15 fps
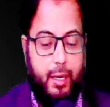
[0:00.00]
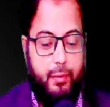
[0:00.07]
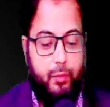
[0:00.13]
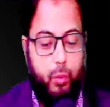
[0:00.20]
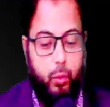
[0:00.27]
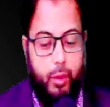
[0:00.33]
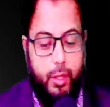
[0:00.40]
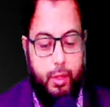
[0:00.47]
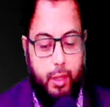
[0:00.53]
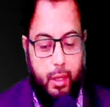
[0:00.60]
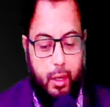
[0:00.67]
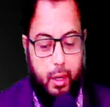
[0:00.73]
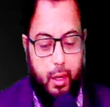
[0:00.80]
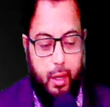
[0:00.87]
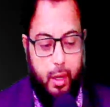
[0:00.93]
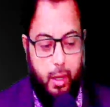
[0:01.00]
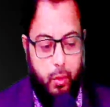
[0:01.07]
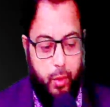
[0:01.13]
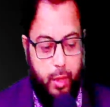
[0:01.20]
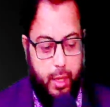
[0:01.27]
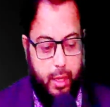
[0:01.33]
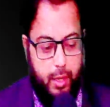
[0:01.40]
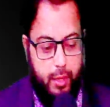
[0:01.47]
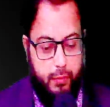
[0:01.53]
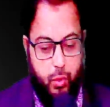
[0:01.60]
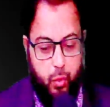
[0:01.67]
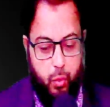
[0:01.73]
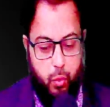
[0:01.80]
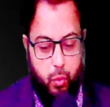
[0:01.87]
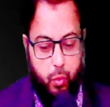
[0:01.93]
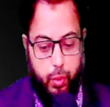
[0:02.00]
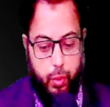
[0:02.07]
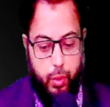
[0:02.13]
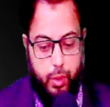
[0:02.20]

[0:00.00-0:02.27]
never win there. We can never win there.